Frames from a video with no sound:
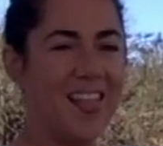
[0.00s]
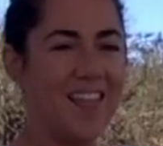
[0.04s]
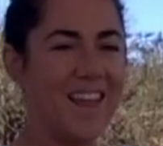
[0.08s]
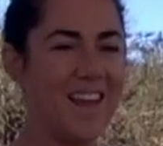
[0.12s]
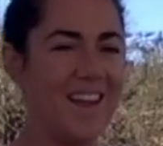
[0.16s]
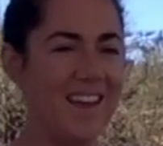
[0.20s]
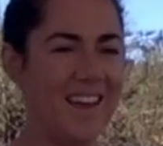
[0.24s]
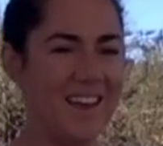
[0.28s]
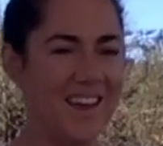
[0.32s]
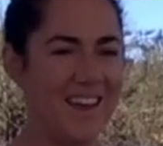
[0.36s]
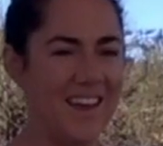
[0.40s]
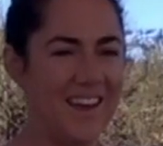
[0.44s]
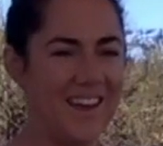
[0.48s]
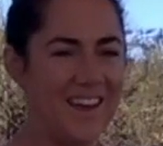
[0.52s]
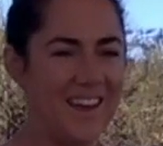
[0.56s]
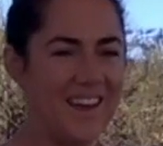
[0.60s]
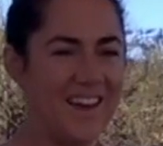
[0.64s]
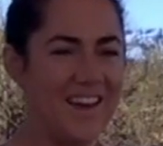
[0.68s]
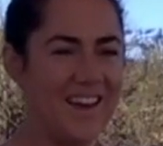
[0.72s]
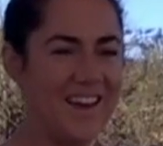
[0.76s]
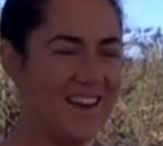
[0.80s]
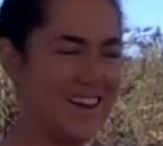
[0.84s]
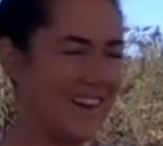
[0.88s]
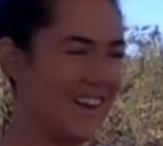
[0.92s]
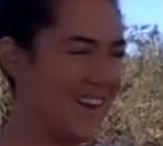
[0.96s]

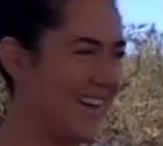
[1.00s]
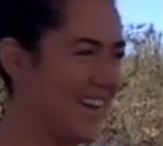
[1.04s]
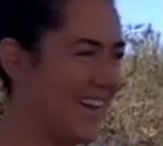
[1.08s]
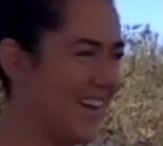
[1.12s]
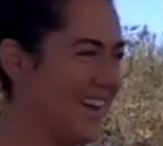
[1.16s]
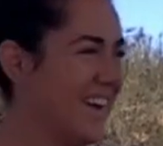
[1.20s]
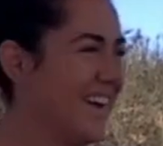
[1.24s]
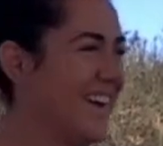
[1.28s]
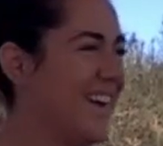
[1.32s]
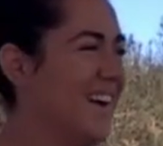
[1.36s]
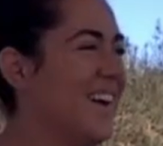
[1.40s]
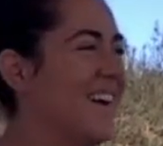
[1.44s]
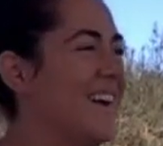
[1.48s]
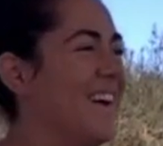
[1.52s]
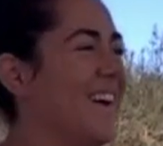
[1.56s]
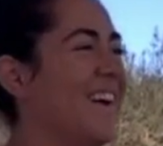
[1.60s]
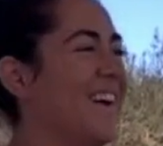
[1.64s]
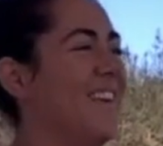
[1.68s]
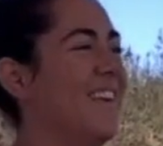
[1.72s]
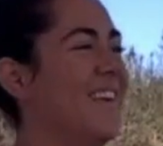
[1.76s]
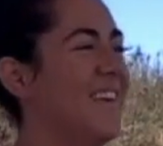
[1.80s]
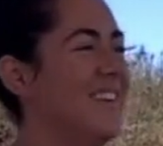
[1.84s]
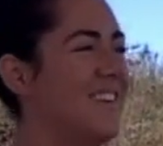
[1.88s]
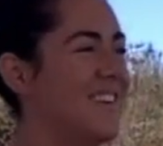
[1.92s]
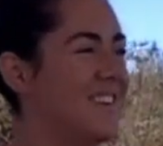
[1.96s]
Yeah.
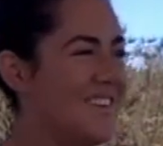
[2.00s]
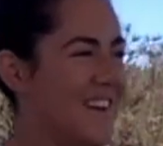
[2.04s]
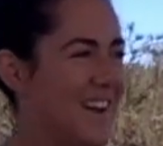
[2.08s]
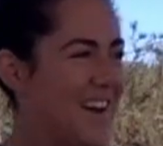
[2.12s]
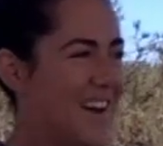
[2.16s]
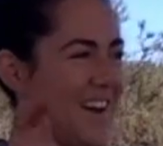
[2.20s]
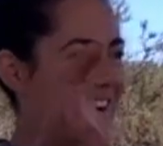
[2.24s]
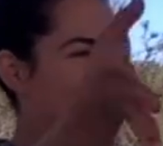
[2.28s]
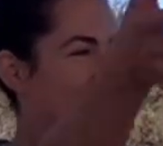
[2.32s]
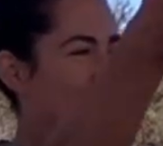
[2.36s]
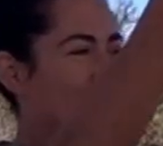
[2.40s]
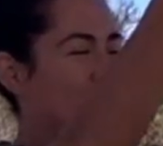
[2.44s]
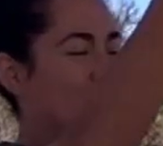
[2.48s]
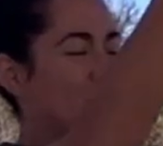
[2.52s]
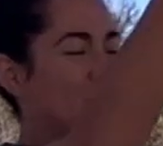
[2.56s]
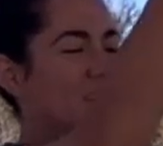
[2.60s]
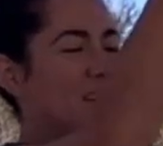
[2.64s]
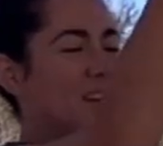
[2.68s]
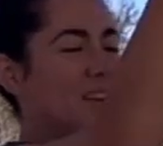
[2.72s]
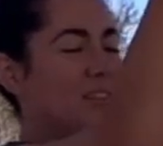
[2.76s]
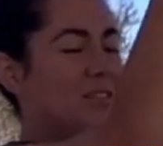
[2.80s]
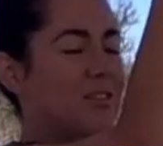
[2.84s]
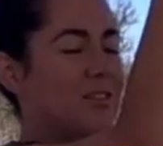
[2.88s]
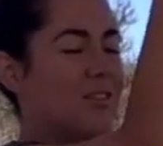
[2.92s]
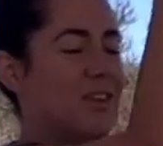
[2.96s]
Other side, elbows
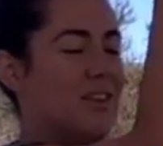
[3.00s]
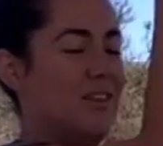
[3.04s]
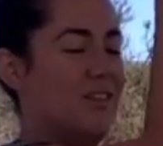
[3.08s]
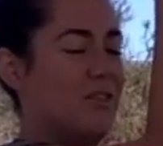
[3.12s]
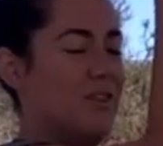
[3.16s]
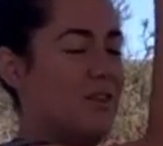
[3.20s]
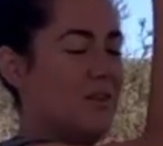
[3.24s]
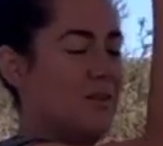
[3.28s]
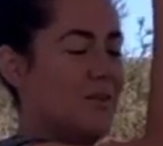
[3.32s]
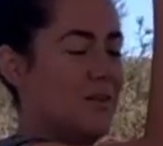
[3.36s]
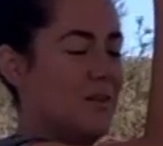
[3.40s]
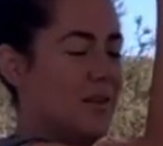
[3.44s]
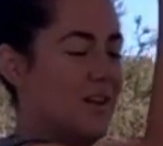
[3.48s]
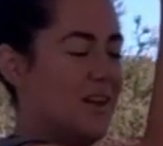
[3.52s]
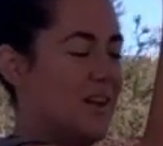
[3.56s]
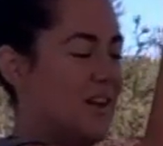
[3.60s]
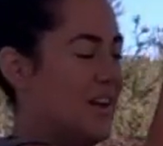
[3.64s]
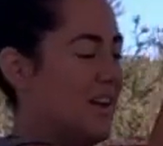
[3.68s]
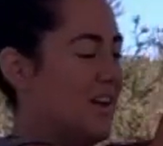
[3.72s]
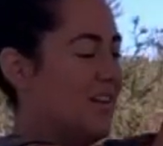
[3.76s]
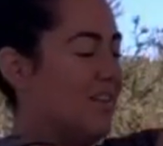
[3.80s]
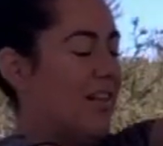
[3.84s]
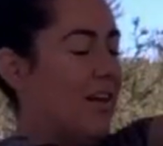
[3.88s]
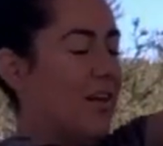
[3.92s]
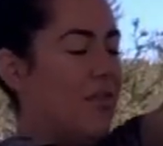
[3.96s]
out in front of you.
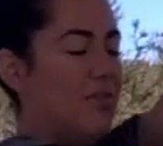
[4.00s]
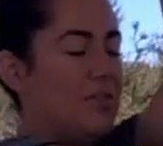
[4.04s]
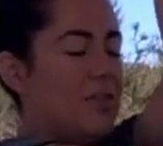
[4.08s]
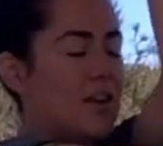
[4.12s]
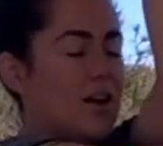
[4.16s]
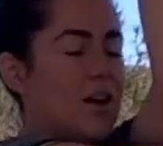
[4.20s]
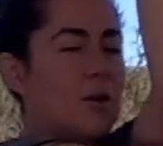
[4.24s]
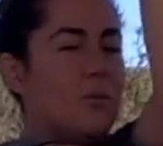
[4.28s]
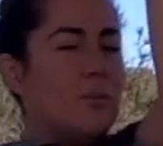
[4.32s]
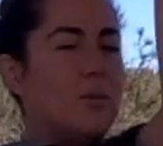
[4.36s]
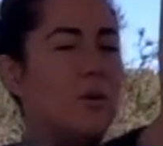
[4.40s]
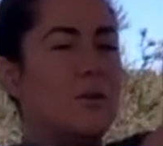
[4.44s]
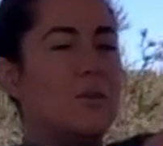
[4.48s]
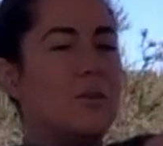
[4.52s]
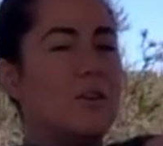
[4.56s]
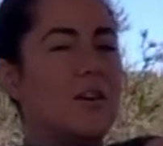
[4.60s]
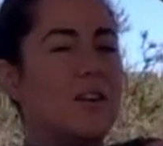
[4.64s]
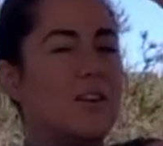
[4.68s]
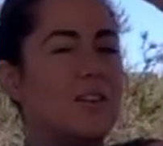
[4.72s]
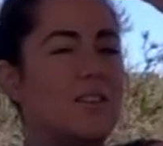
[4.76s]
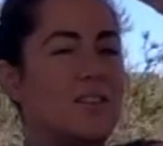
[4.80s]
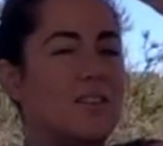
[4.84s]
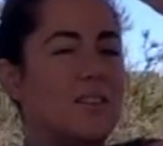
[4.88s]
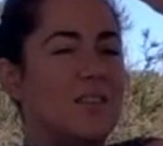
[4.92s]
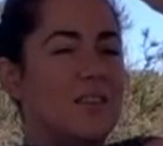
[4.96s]
Left elbow
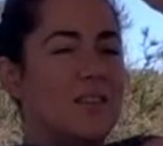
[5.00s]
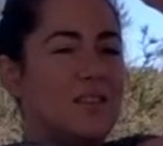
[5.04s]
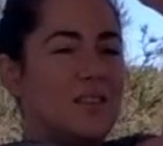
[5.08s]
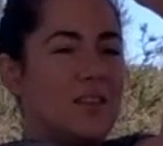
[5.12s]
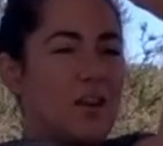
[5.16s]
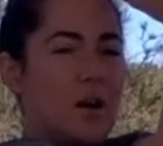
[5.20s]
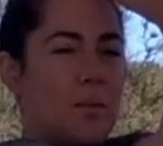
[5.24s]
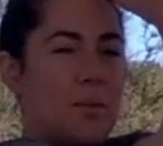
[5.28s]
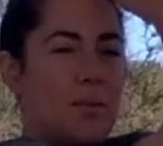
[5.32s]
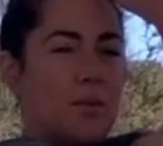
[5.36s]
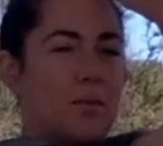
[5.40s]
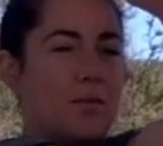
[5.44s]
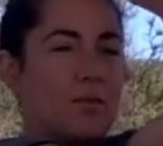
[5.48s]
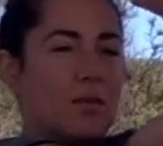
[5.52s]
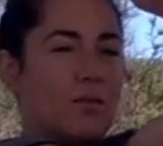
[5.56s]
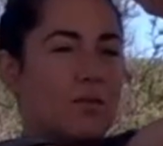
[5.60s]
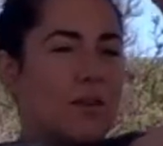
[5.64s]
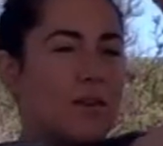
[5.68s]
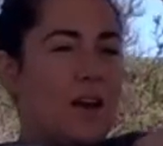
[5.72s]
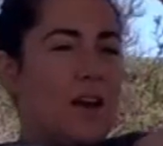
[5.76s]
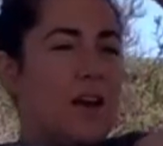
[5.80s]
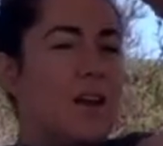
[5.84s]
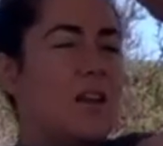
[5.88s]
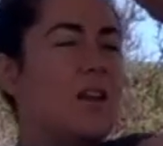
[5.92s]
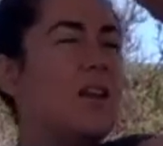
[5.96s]
crosses on top of the
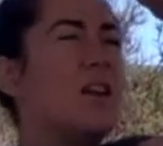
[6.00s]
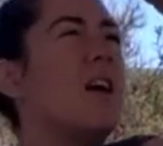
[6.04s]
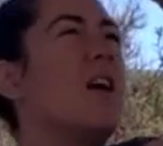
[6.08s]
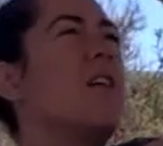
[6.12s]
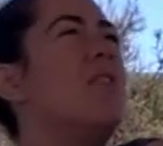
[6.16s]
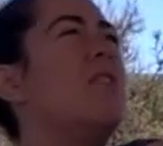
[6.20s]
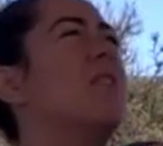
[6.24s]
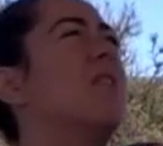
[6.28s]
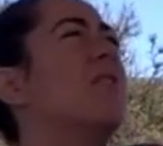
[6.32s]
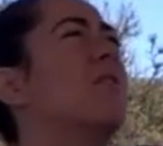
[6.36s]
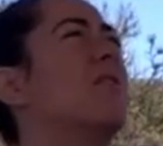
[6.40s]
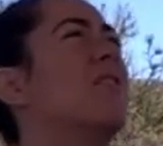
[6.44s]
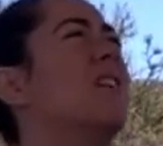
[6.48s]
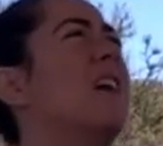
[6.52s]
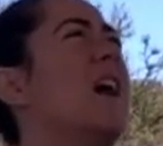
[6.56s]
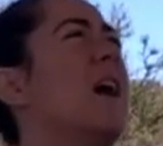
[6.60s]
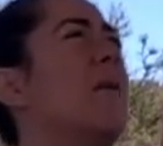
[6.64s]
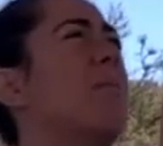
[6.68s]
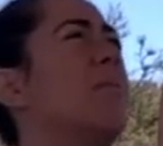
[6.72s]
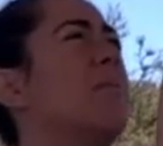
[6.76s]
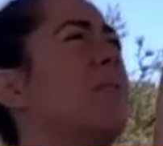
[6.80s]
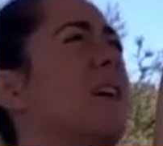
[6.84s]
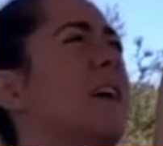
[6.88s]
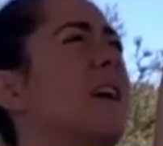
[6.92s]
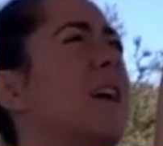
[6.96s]
right, and then wrap
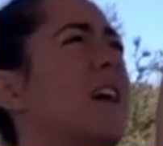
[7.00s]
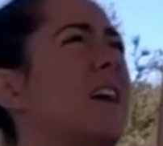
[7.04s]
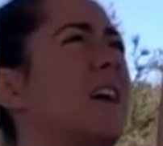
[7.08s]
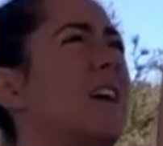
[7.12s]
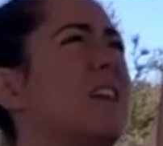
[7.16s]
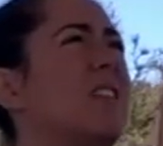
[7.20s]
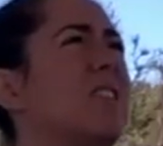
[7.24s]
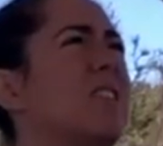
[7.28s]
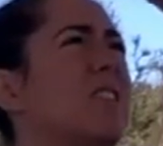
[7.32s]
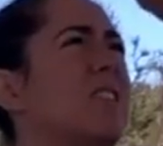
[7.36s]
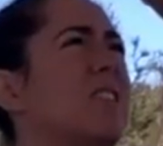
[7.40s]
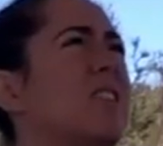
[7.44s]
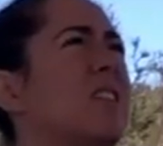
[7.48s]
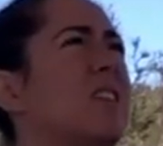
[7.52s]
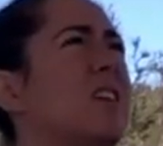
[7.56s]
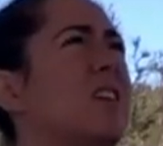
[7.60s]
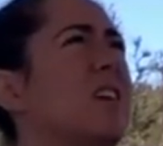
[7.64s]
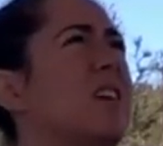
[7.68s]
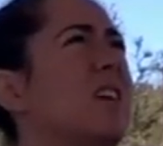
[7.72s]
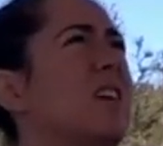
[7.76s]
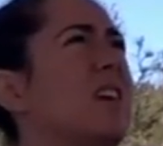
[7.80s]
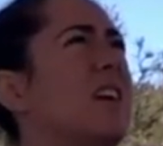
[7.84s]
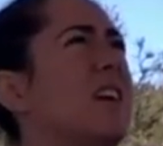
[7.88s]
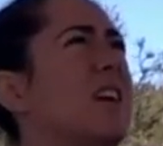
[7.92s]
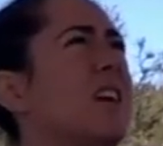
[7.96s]
the hands.
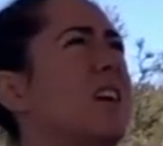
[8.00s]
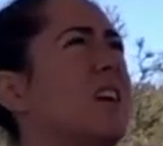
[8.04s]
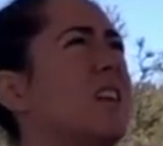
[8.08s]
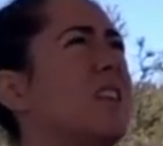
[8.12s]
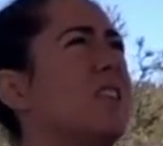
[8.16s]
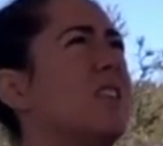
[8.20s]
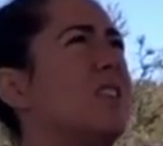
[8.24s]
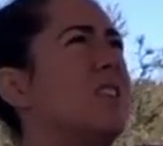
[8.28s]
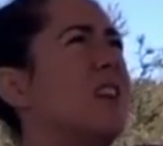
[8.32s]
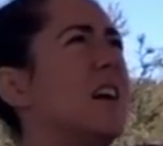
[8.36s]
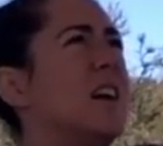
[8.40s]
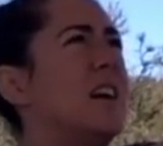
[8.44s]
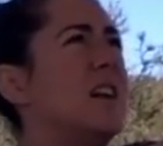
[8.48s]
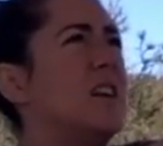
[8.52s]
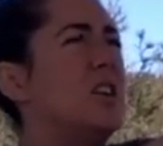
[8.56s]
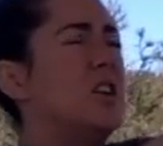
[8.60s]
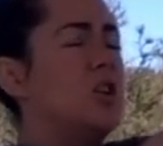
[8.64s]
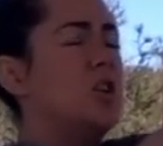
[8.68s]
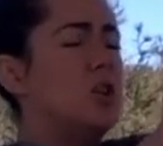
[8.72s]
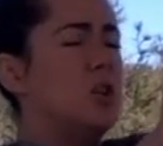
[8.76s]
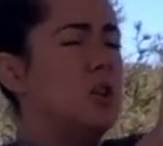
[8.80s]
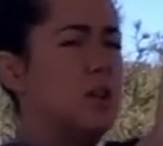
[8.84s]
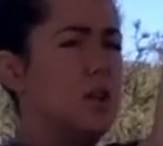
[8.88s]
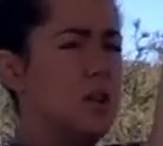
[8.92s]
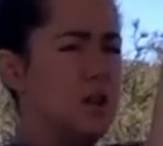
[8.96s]
Hands
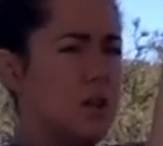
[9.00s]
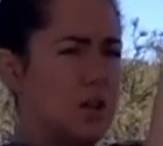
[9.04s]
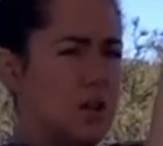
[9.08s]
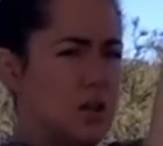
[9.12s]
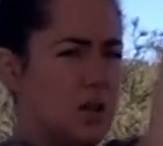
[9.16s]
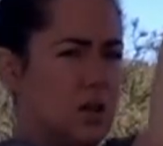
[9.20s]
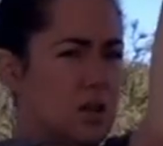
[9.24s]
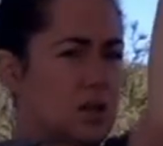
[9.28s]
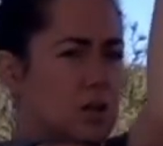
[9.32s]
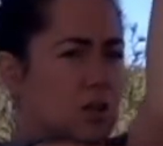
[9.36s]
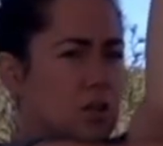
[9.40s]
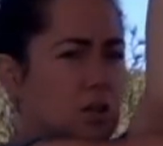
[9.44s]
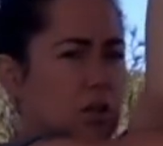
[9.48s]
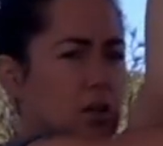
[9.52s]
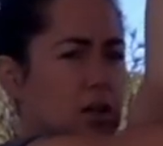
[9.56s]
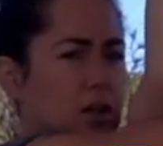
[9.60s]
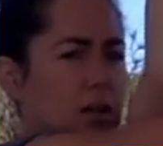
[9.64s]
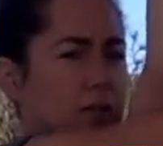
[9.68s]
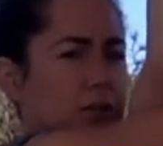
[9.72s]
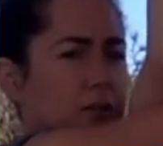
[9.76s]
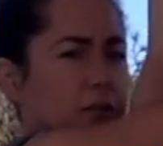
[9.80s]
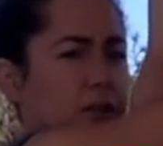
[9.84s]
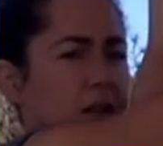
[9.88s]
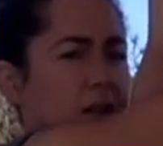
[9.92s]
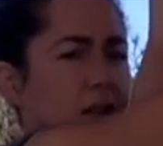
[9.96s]
touch.
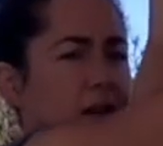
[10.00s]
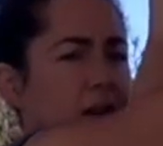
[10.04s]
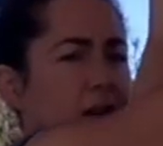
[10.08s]
Lifting the